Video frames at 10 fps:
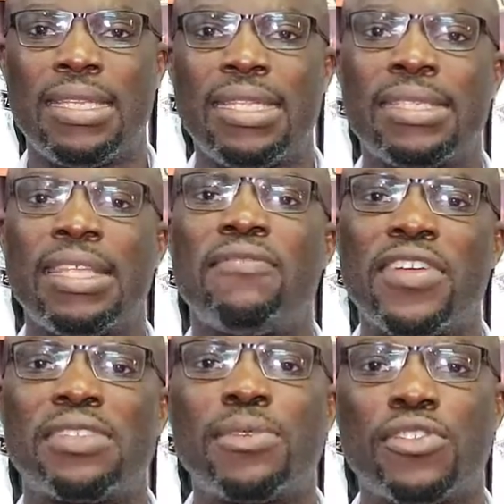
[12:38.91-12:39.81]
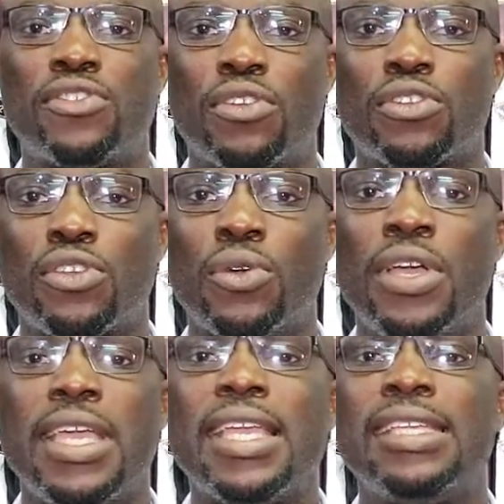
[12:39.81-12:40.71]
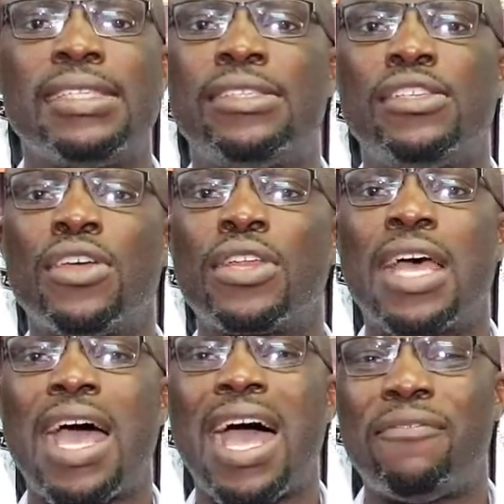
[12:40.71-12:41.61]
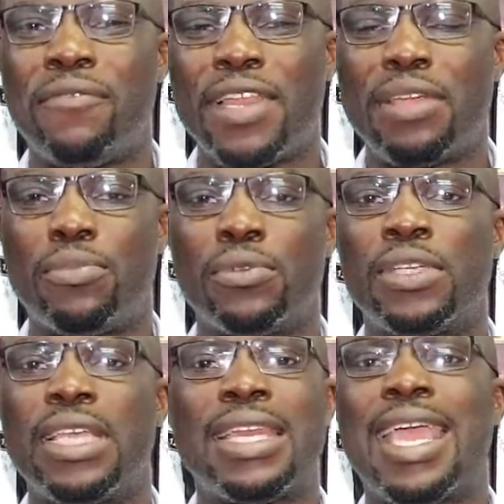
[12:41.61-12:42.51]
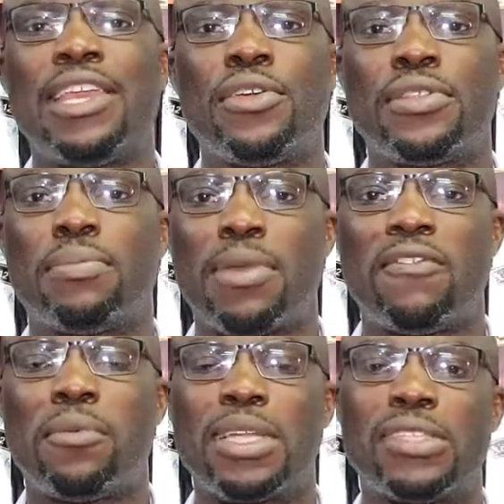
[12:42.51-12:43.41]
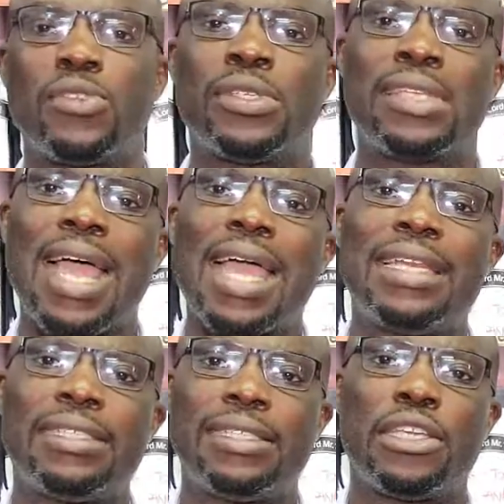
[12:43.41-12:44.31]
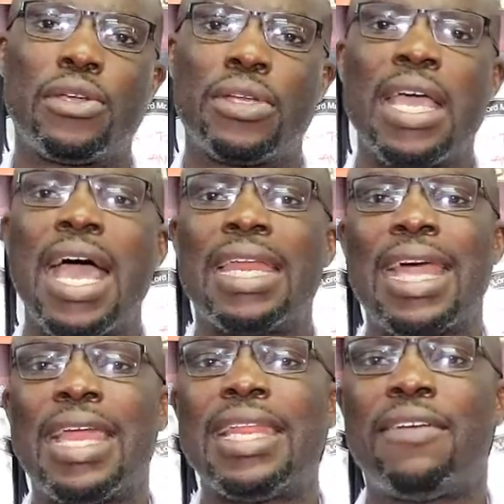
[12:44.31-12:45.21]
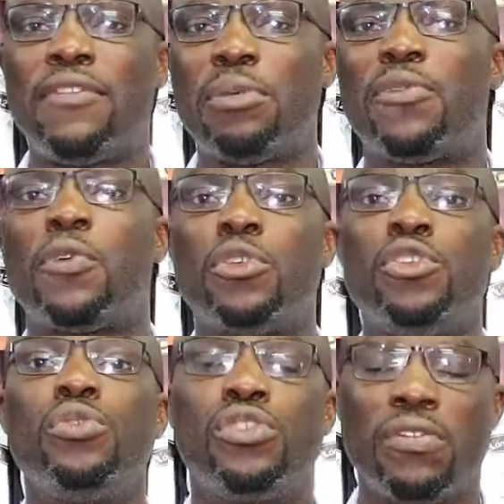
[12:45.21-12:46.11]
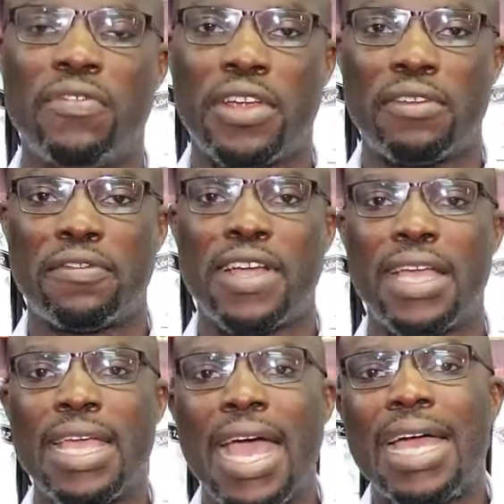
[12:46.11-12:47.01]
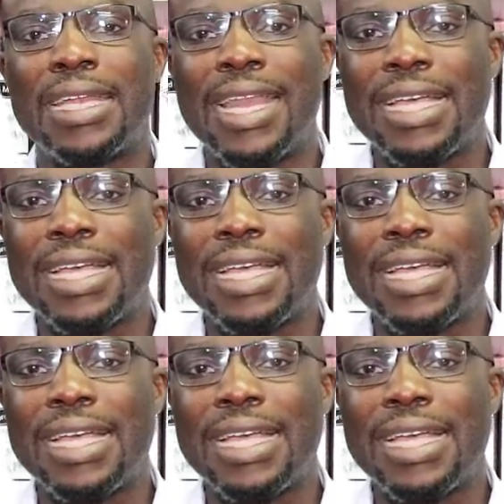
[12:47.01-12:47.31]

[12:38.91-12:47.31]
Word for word: This investment structure is not available in any other platform, so it's highly secured and highly available for you to verify. And